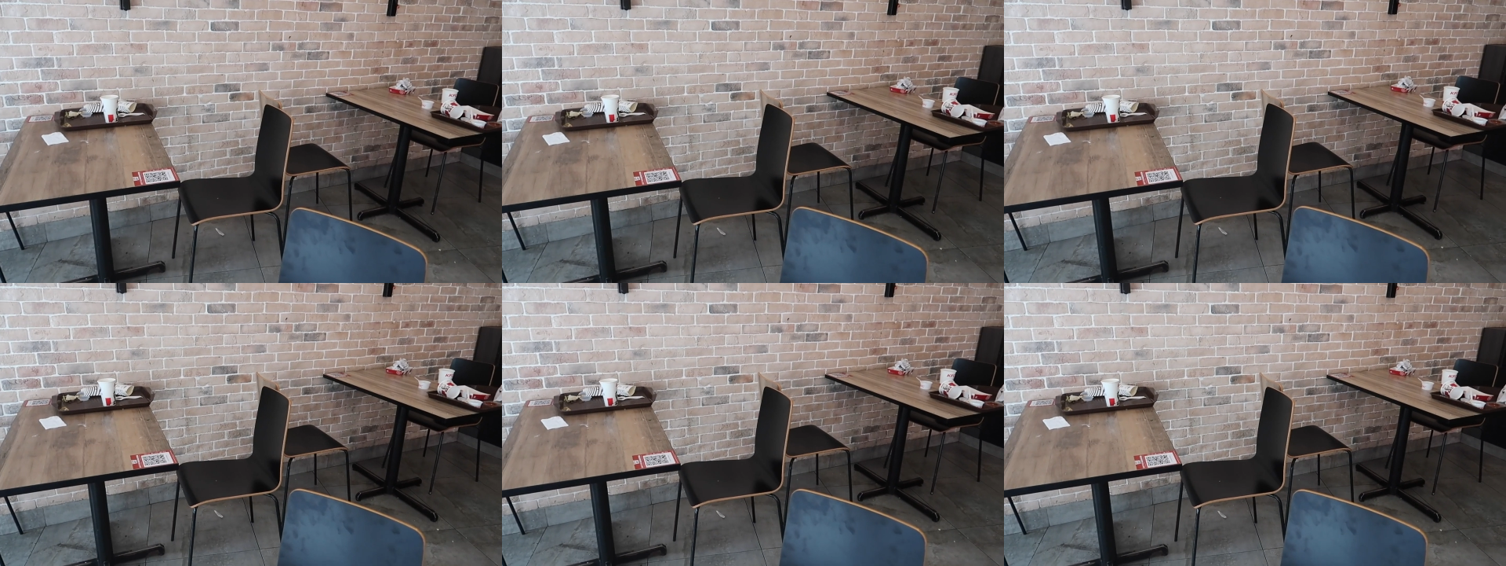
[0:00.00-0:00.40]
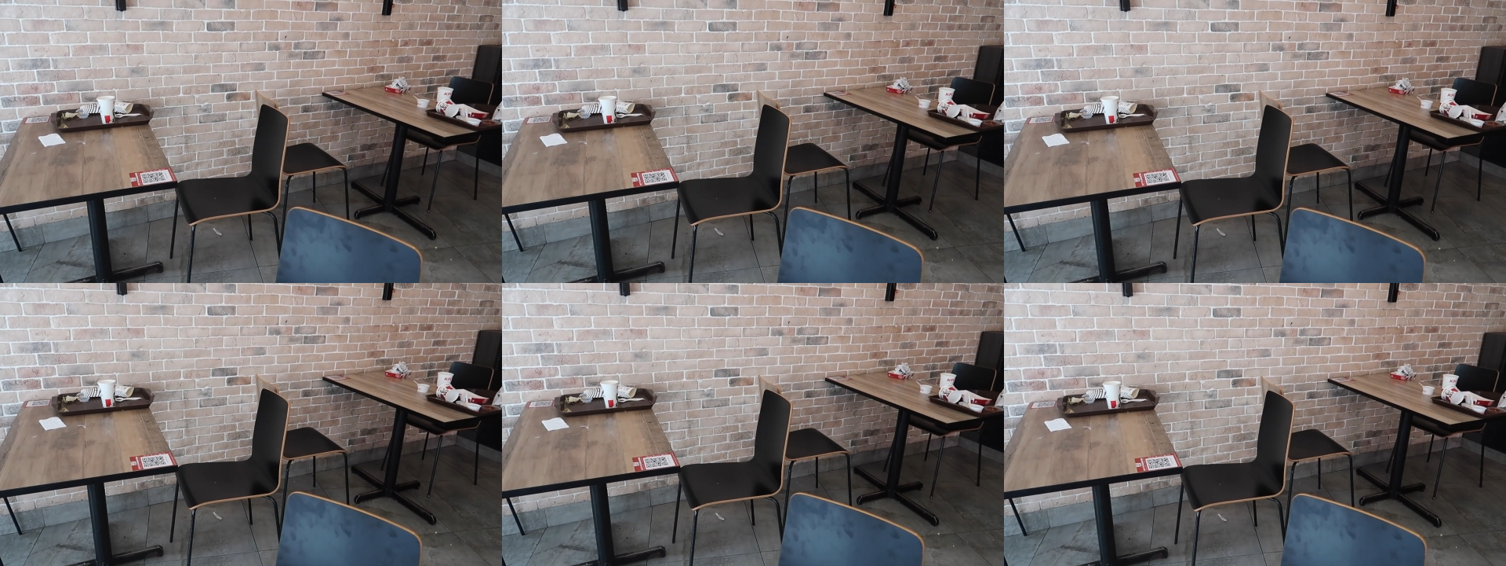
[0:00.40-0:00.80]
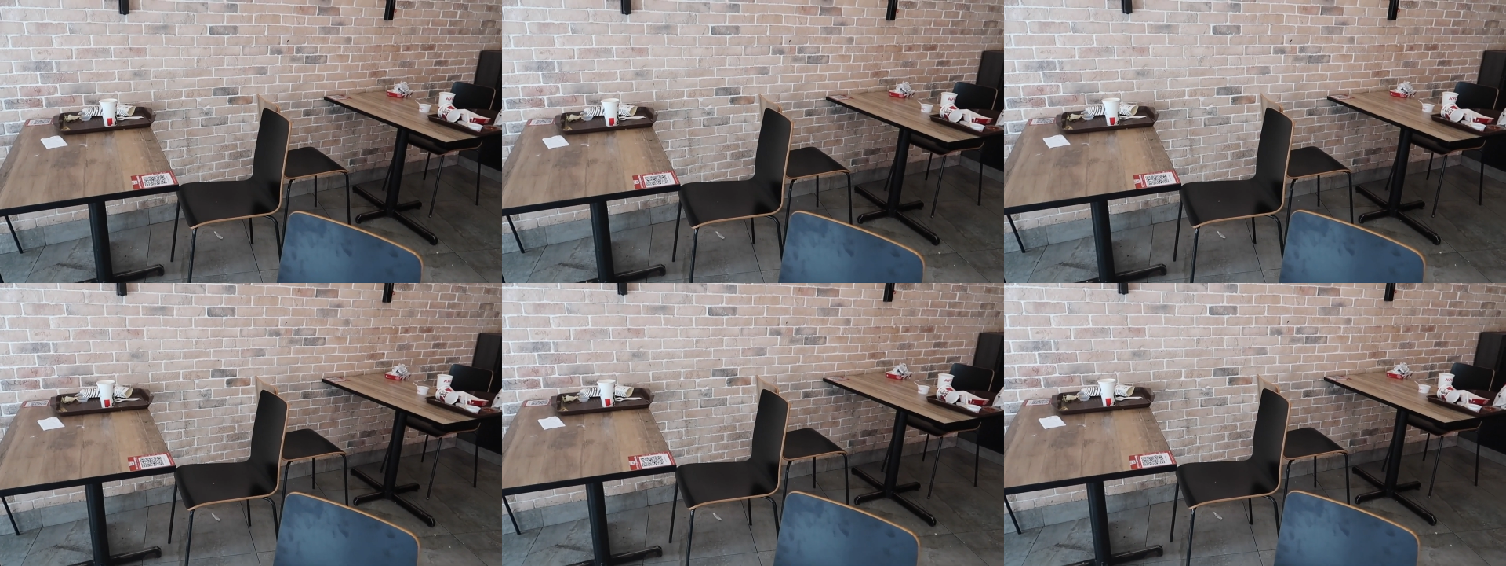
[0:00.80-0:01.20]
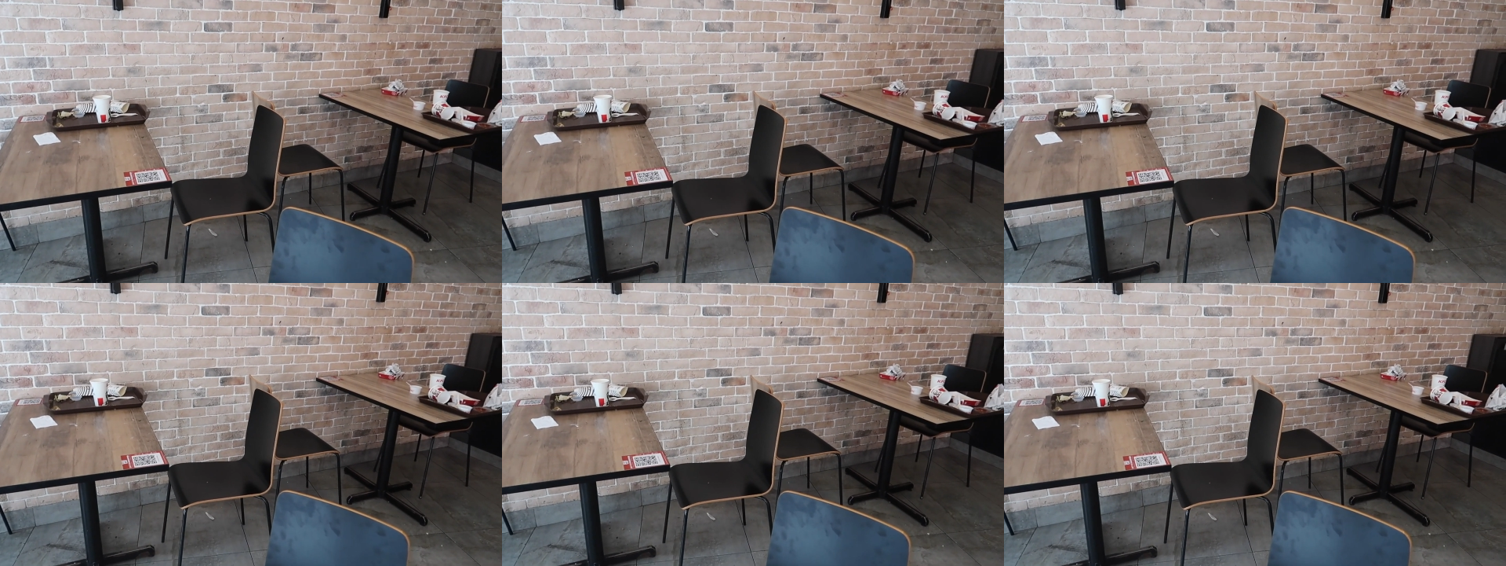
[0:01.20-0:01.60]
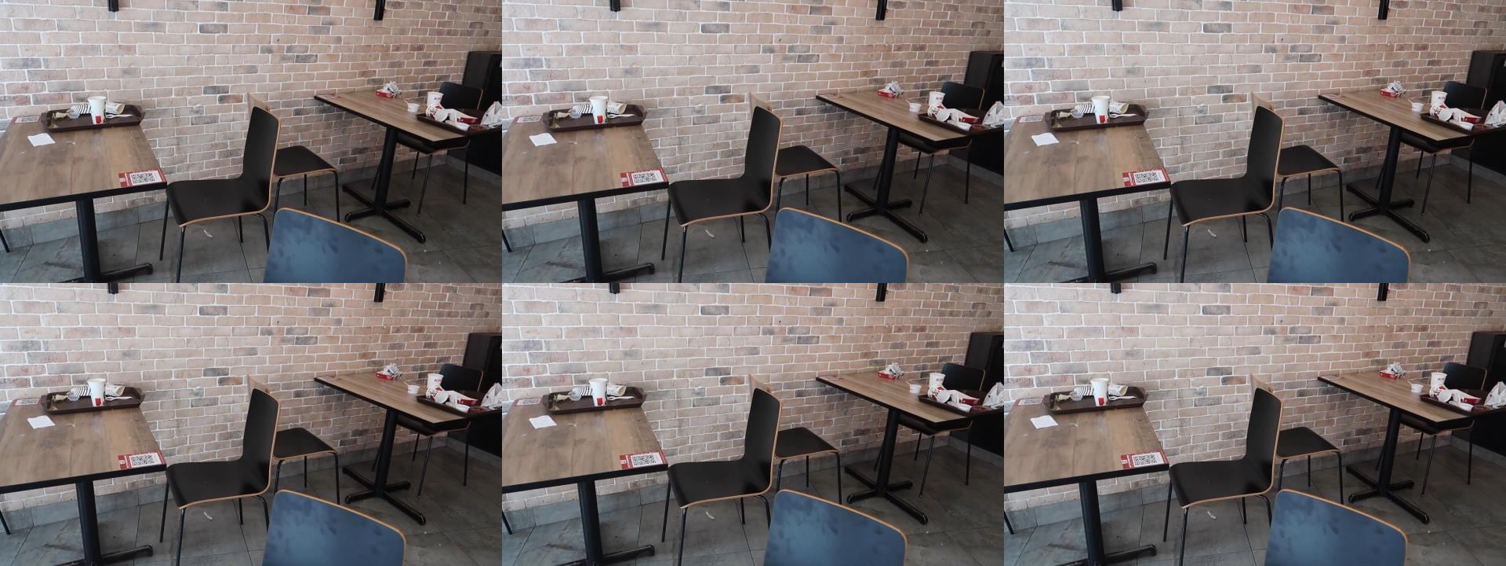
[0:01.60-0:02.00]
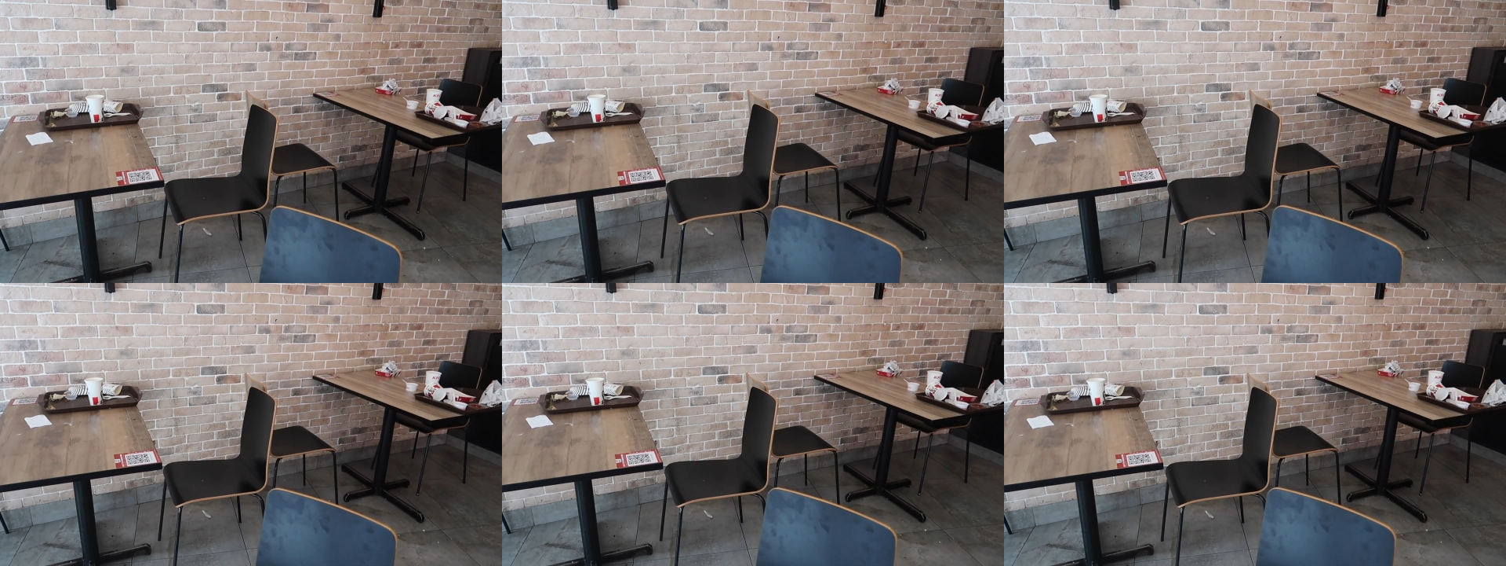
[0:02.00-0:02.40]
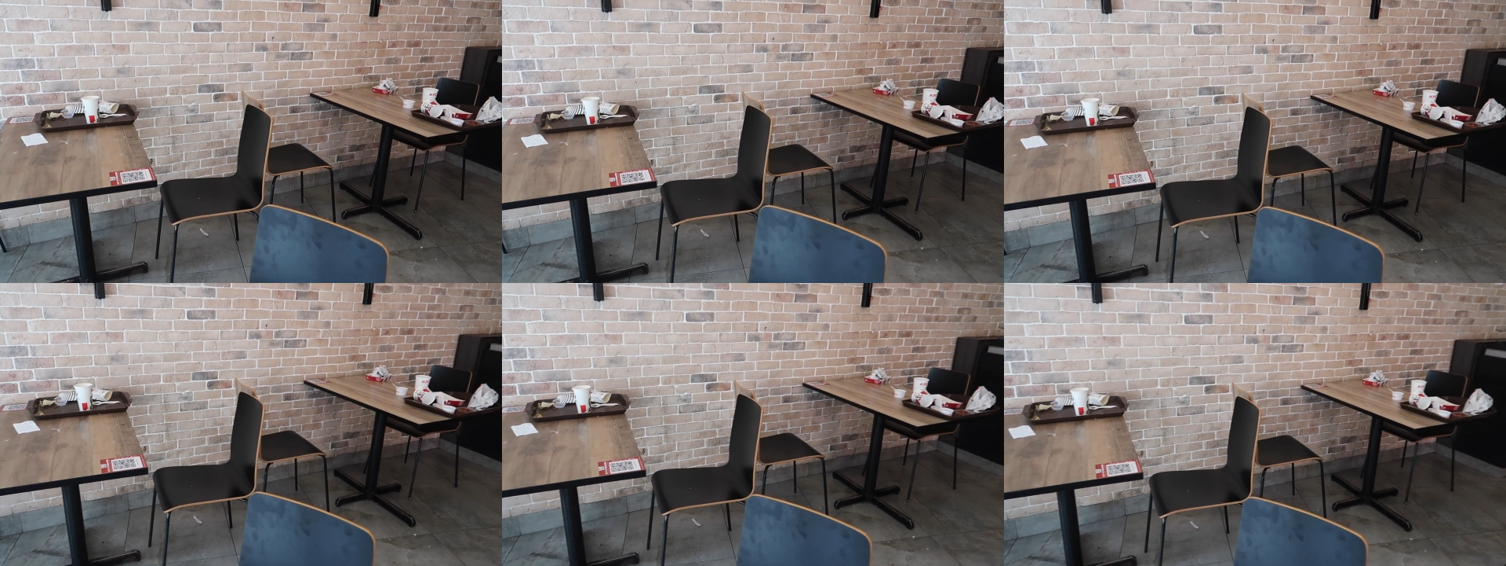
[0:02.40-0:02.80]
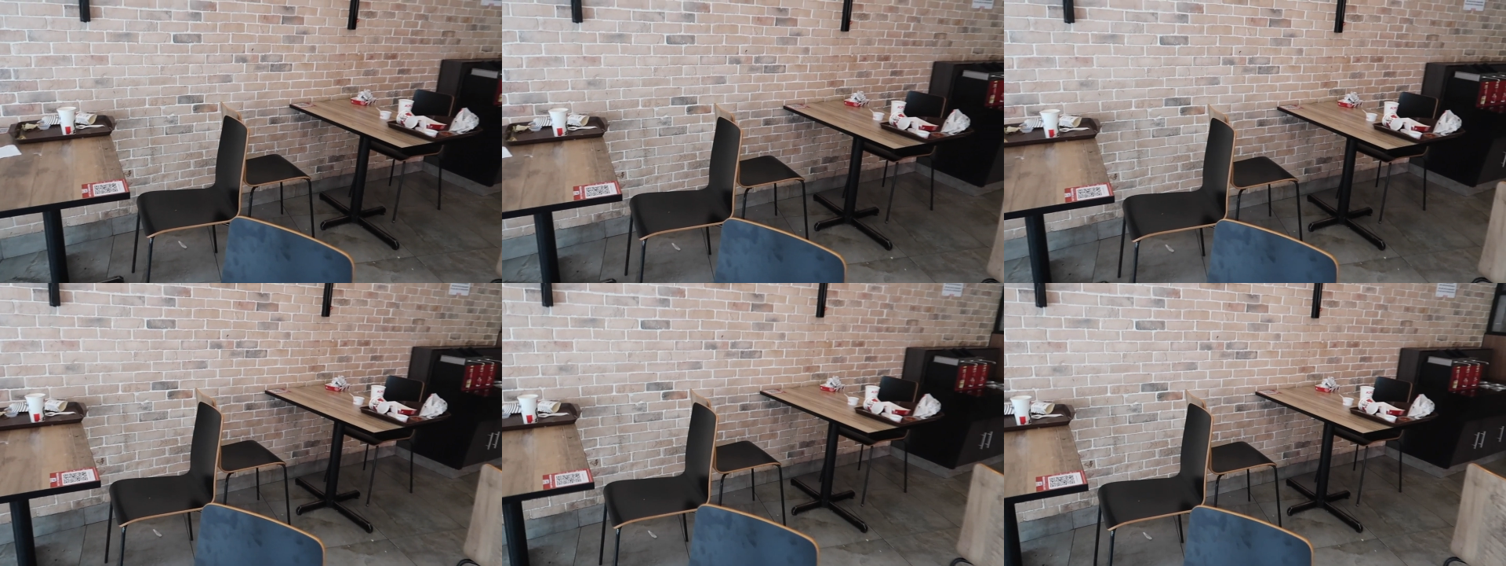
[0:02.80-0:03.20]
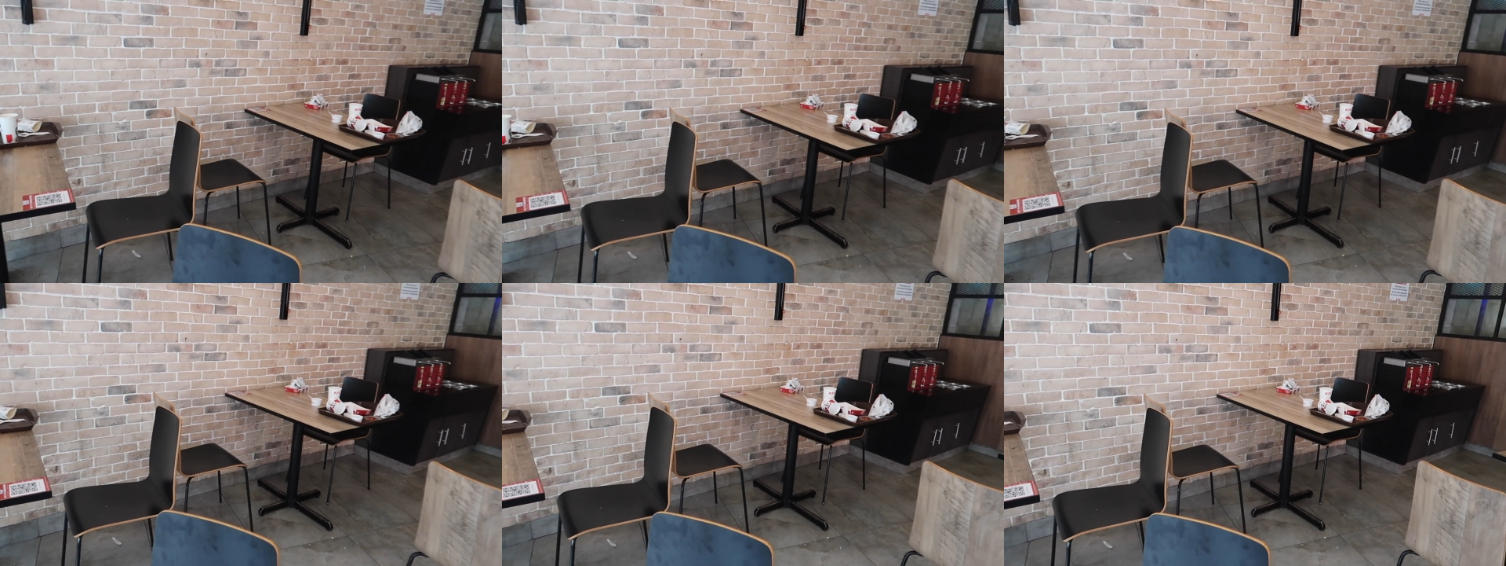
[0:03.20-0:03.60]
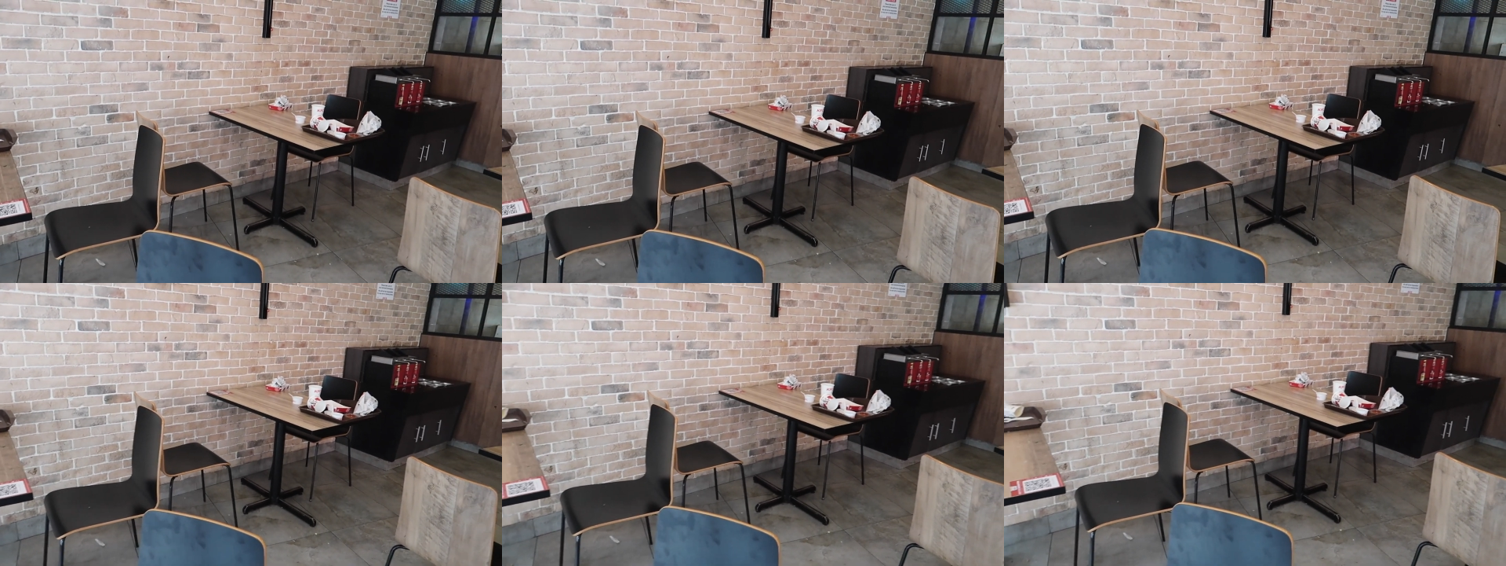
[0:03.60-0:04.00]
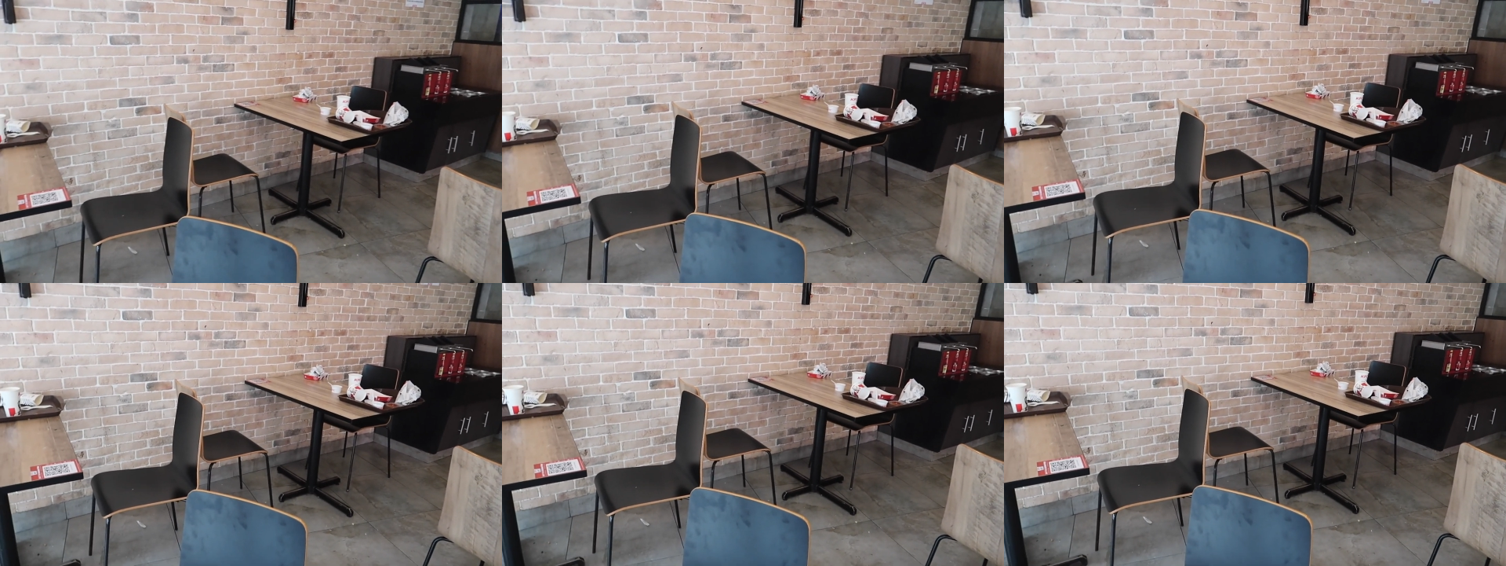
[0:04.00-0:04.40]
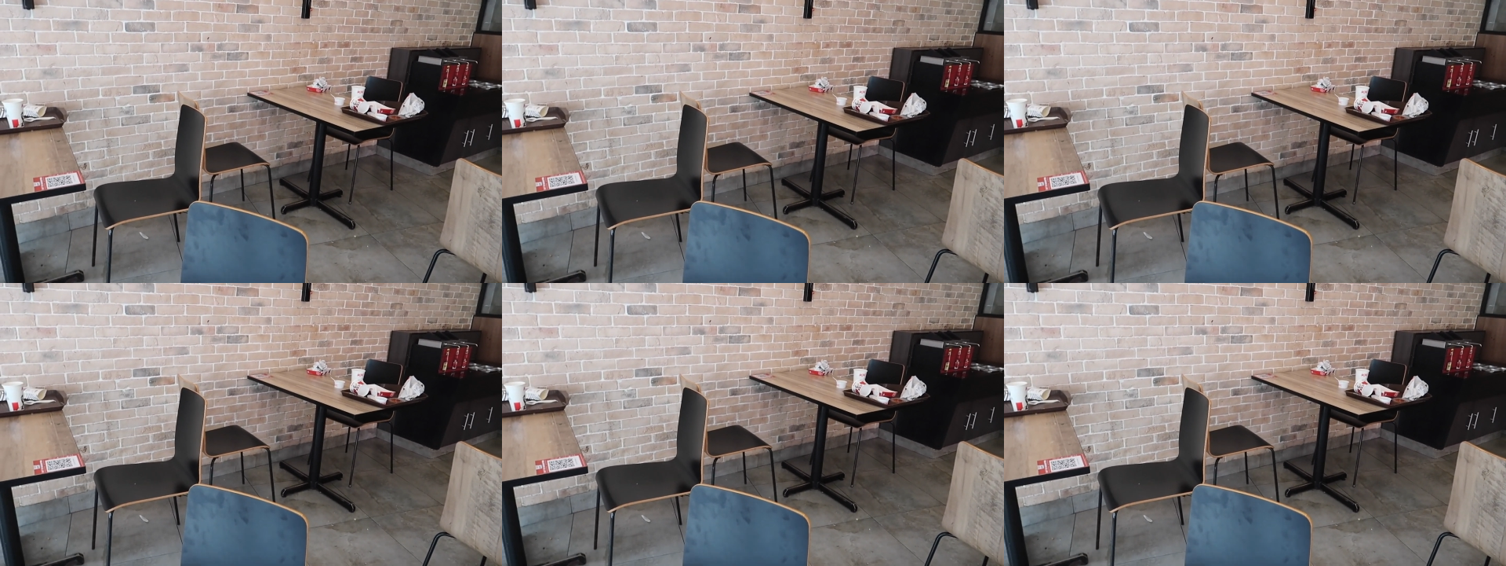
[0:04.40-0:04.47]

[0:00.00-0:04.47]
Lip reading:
[unreadable: no face in view]